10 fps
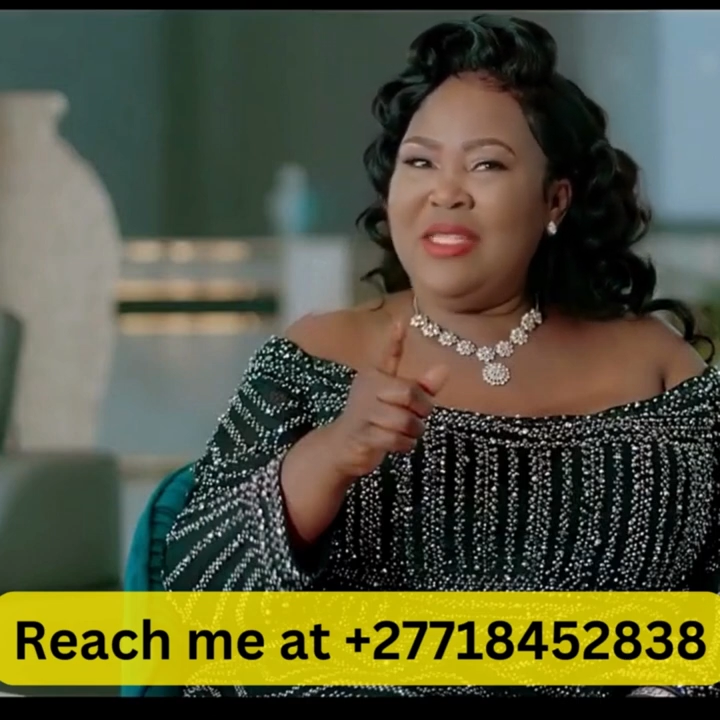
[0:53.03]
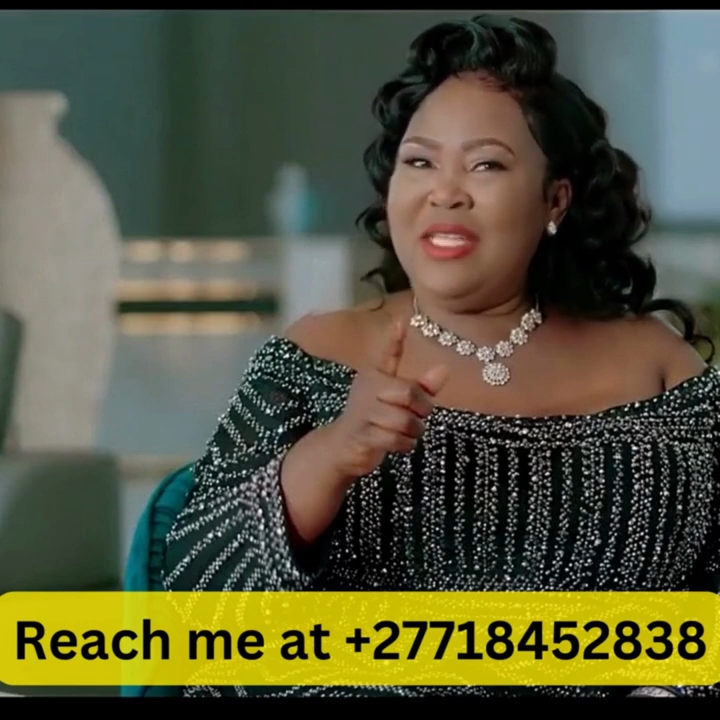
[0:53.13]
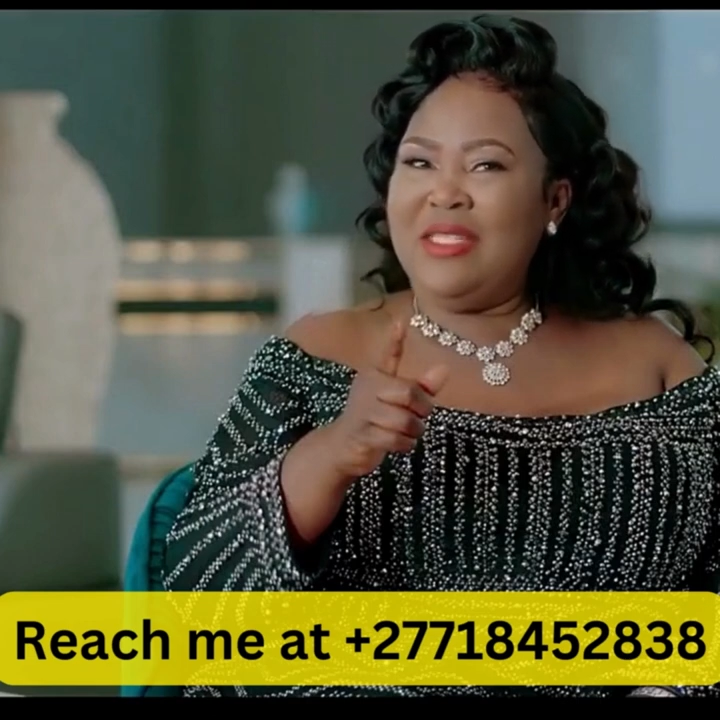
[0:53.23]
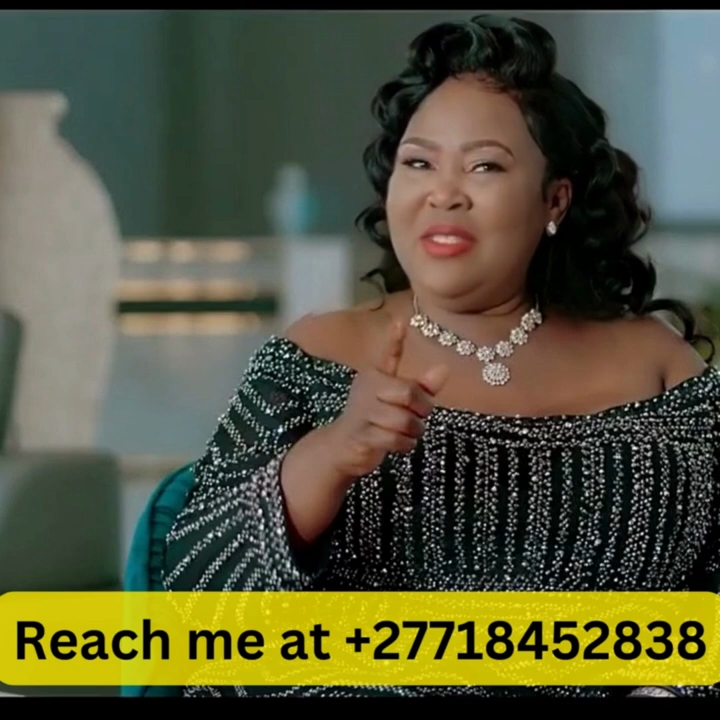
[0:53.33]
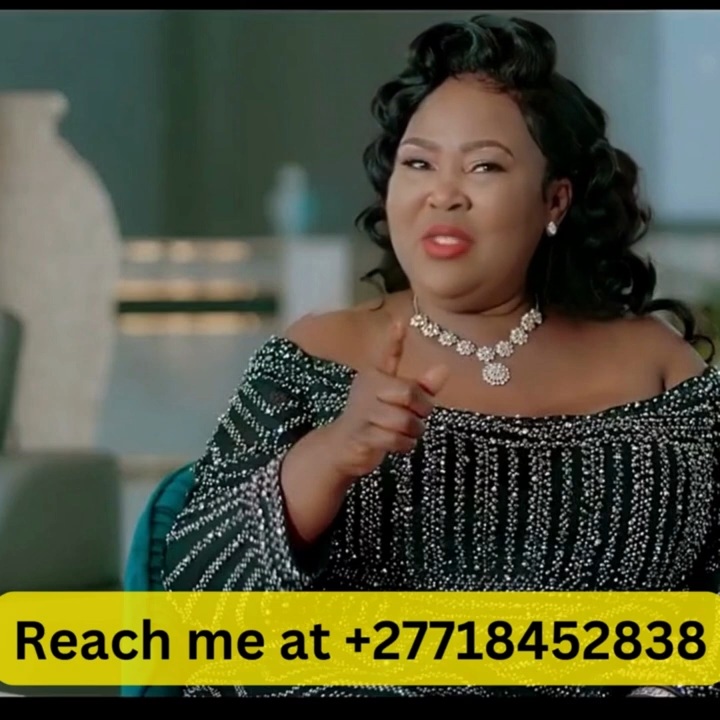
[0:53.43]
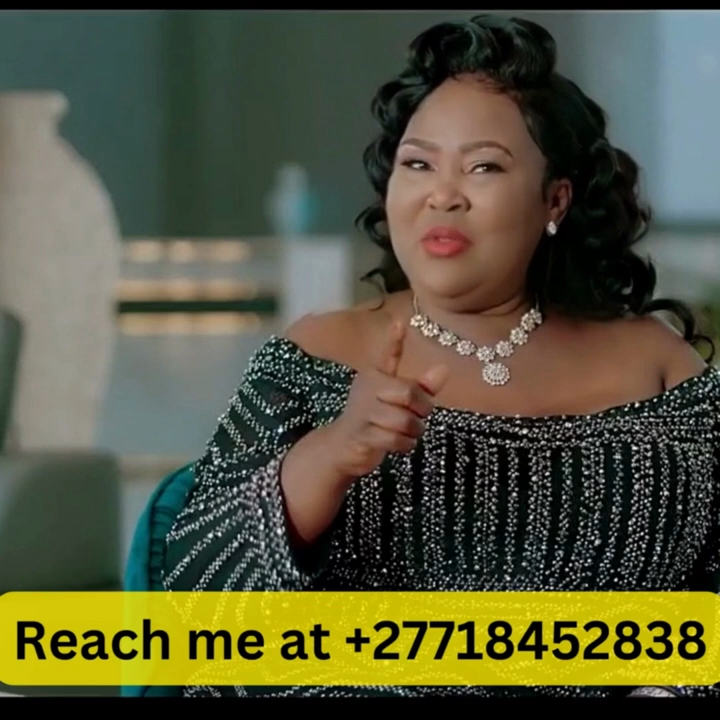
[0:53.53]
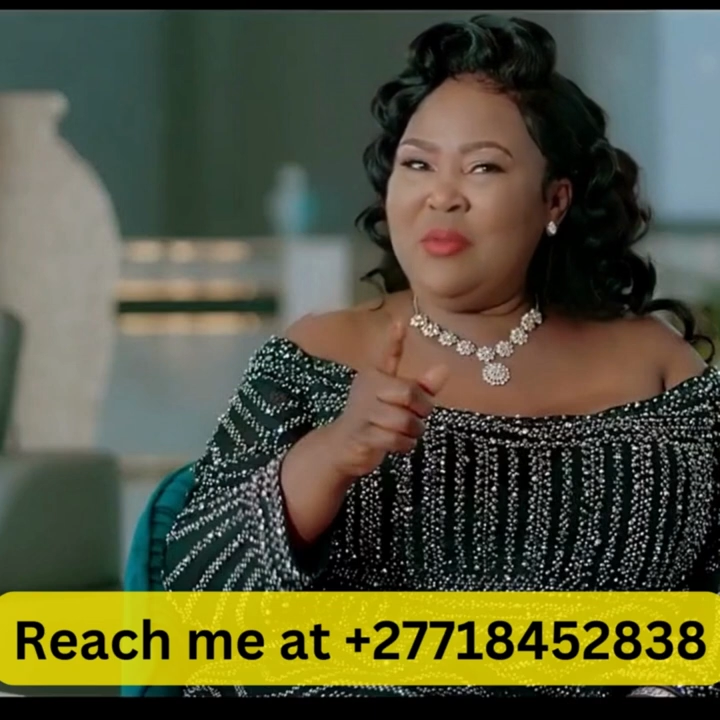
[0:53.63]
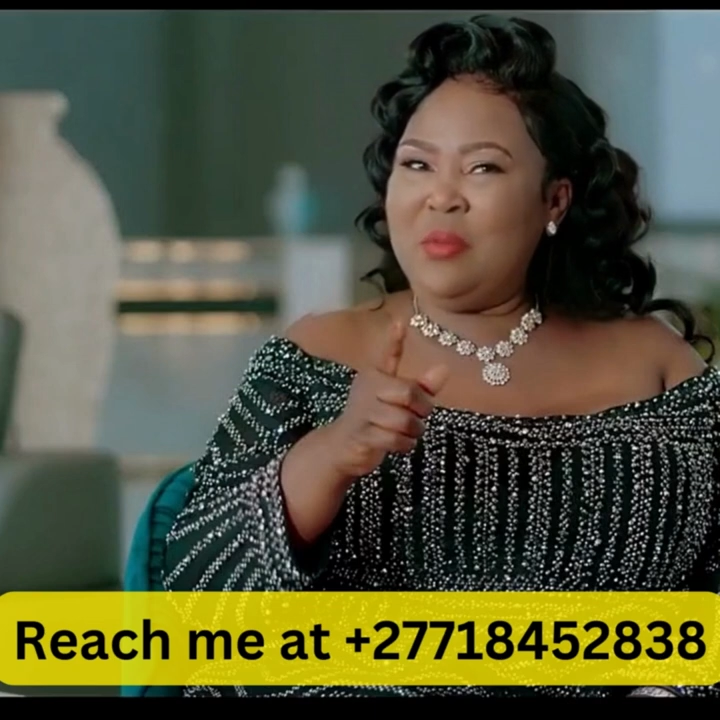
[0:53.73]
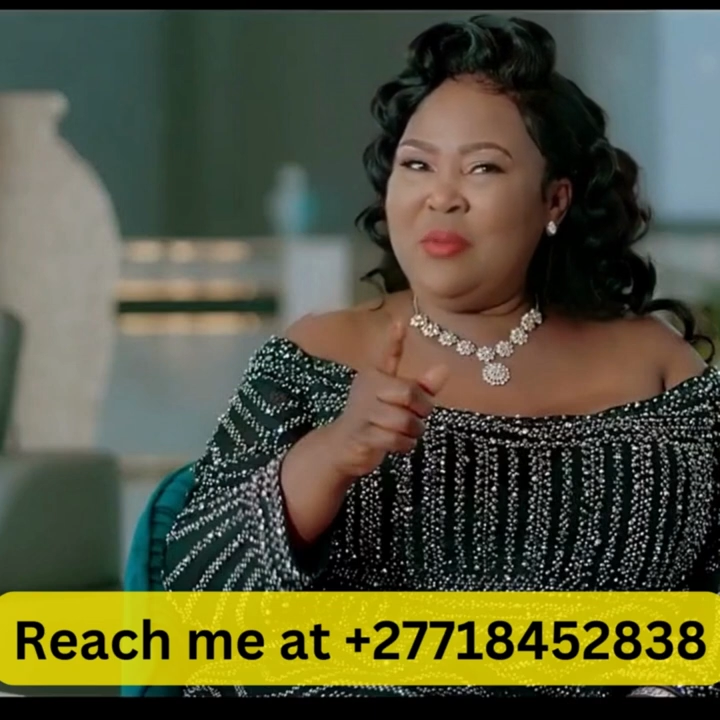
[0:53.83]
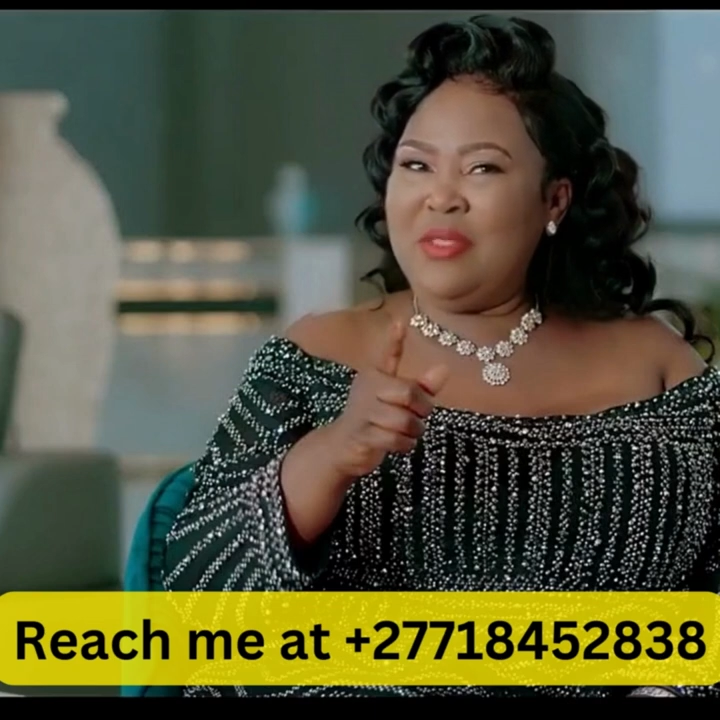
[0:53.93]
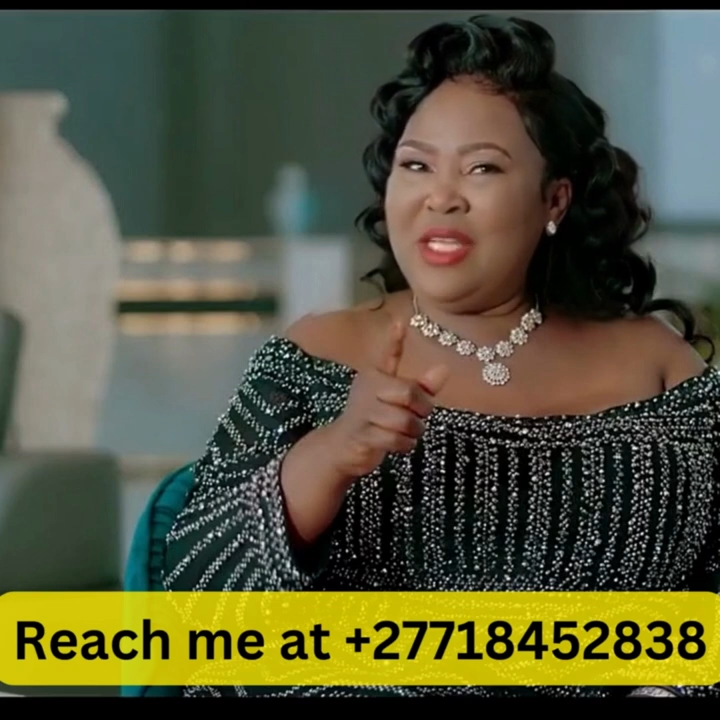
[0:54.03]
cleanse to remove